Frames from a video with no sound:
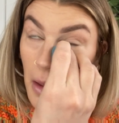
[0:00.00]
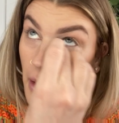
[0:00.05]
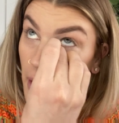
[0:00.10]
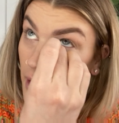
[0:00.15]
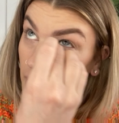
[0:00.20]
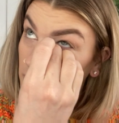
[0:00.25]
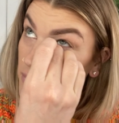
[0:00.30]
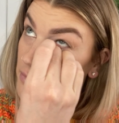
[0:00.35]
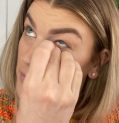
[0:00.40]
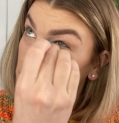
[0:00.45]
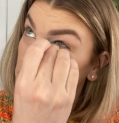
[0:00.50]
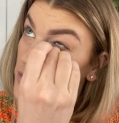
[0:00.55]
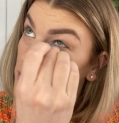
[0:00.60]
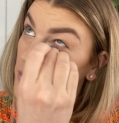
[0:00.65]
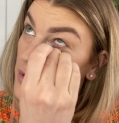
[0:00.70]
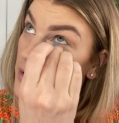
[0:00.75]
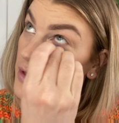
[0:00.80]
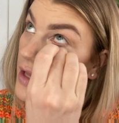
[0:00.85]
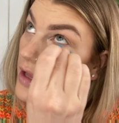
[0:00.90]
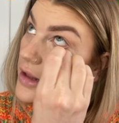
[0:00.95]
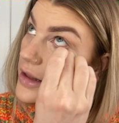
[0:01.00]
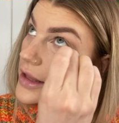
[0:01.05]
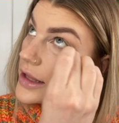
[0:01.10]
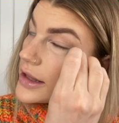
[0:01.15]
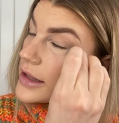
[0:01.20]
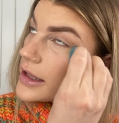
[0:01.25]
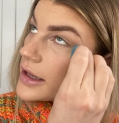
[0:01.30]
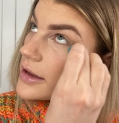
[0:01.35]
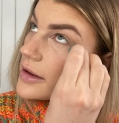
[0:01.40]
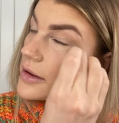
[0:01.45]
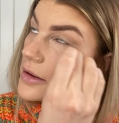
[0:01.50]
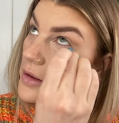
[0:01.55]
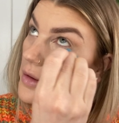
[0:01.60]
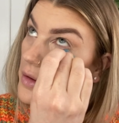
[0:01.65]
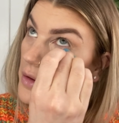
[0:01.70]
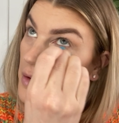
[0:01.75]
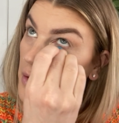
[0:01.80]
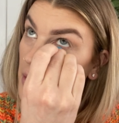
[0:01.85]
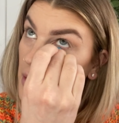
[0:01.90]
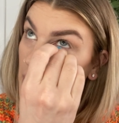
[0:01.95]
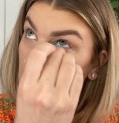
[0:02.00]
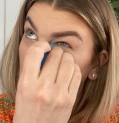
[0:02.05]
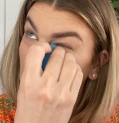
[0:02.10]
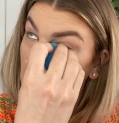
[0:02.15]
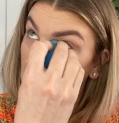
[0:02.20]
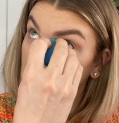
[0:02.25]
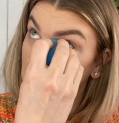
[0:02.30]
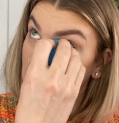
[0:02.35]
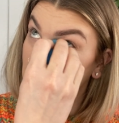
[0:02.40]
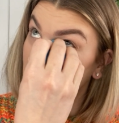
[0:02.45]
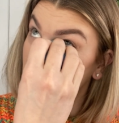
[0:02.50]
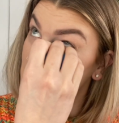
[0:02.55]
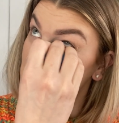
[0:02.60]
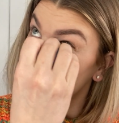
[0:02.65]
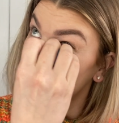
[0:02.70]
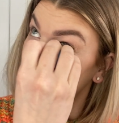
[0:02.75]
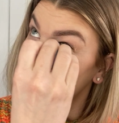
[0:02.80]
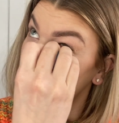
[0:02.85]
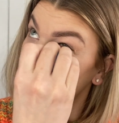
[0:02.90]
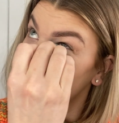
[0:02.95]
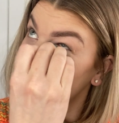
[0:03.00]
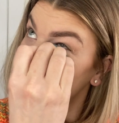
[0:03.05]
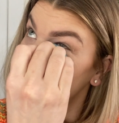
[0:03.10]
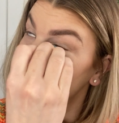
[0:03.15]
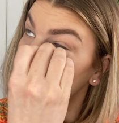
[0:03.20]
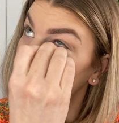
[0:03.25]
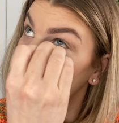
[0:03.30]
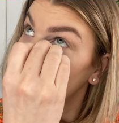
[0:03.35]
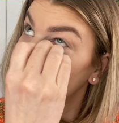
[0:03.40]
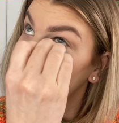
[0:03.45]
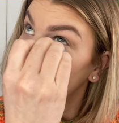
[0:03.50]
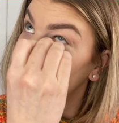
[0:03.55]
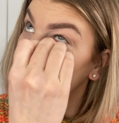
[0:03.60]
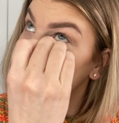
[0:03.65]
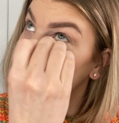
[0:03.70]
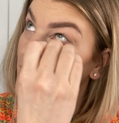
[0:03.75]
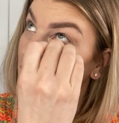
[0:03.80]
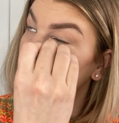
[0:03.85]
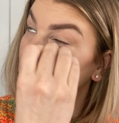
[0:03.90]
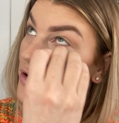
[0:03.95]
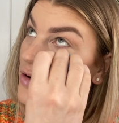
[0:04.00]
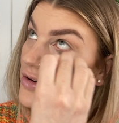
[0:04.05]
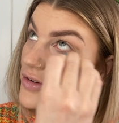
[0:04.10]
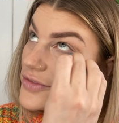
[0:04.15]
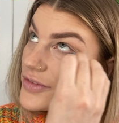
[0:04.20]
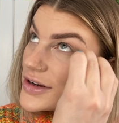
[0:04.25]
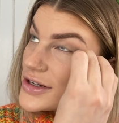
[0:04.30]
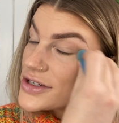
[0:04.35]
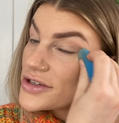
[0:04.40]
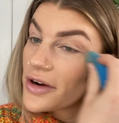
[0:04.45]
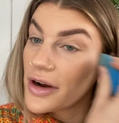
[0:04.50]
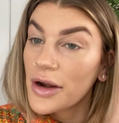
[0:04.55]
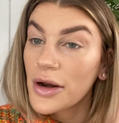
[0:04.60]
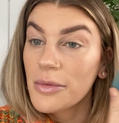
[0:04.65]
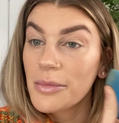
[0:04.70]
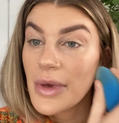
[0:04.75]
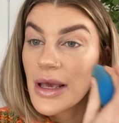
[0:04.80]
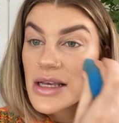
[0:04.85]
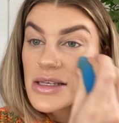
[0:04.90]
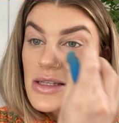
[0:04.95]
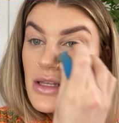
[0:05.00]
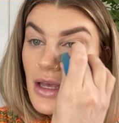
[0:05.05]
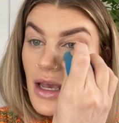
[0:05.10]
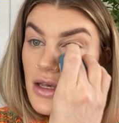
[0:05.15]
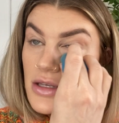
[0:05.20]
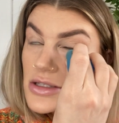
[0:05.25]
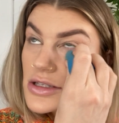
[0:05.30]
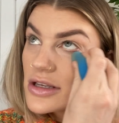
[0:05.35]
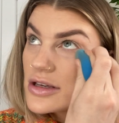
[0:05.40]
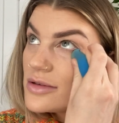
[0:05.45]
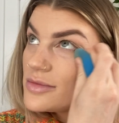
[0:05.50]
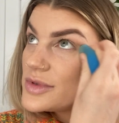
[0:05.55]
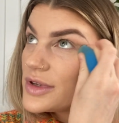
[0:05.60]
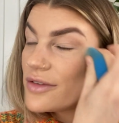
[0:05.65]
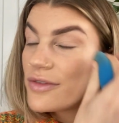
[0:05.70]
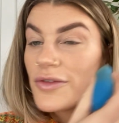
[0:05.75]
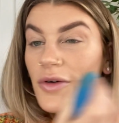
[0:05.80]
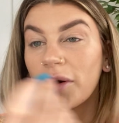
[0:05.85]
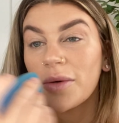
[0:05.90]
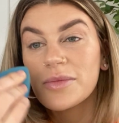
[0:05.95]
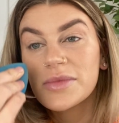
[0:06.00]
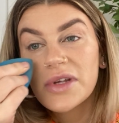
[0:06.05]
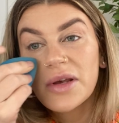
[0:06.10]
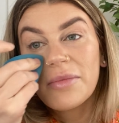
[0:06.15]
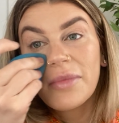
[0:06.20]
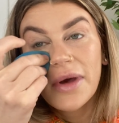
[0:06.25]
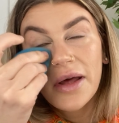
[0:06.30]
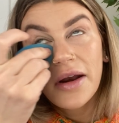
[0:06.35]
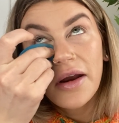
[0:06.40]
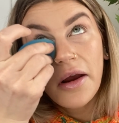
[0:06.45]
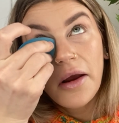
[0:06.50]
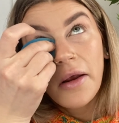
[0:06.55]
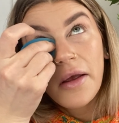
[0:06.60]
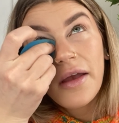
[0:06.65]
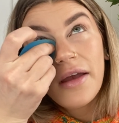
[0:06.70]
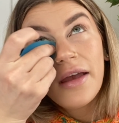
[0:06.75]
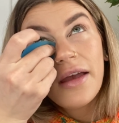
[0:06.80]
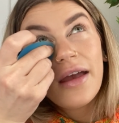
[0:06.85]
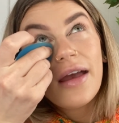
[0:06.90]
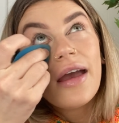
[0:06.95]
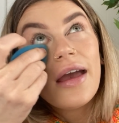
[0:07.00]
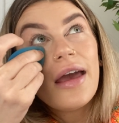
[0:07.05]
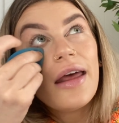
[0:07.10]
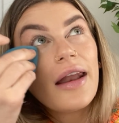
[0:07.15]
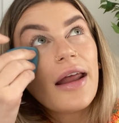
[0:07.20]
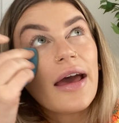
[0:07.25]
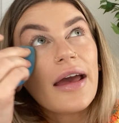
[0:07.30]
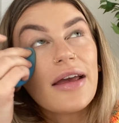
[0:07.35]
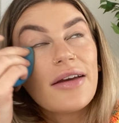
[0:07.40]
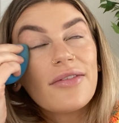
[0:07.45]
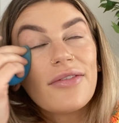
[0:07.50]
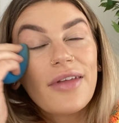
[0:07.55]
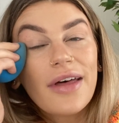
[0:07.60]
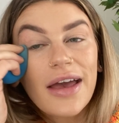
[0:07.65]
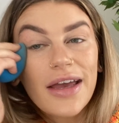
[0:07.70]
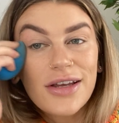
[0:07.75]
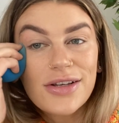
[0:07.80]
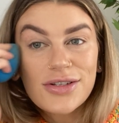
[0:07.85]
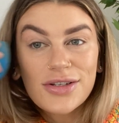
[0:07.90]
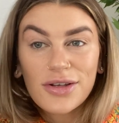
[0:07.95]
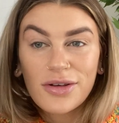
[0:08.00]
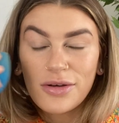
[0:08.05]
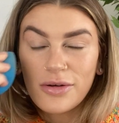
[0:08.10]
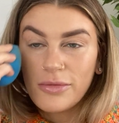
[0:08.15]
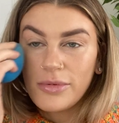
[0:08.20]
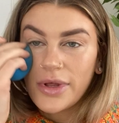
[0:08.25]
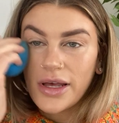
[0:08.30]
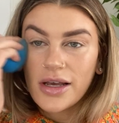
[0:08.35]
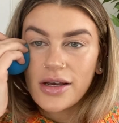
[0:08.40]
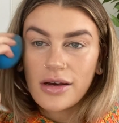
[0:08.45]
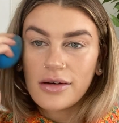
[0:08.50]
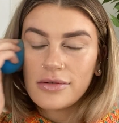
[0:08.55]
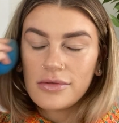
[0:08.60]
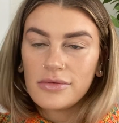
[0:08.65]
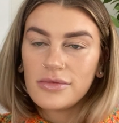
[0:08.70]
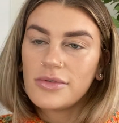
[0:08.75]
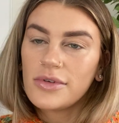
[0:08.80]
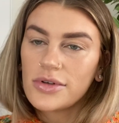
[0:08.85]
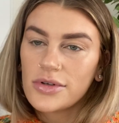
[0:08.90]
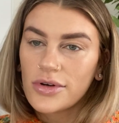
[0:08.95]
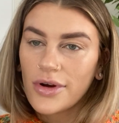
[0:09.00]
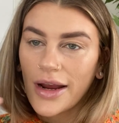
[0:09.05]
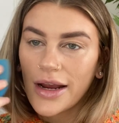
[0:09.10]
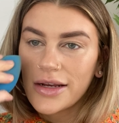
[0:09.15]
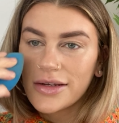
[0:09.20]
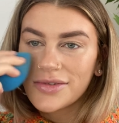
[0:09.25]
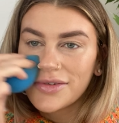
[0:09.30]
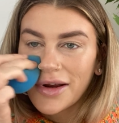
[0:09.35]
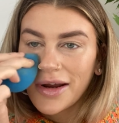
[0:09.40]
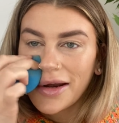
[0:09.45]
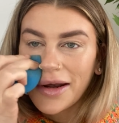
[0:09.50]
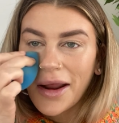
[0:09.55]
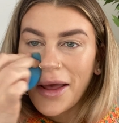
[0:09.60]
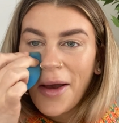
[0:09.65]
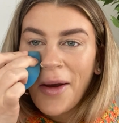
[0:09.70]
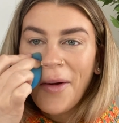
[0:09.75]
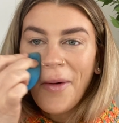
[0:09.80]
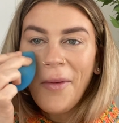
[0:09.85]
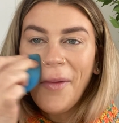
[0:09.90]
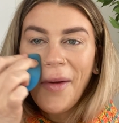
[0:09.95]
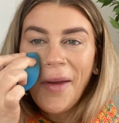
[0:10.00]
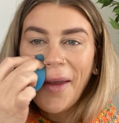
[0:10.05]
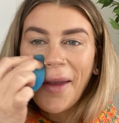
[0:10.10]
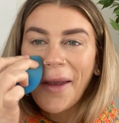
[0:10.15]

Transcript: haven't been doing that lately. And plus, I like when a refrigerator makes the ice cubes, it forms it better. And I have the ice cube like trays right now.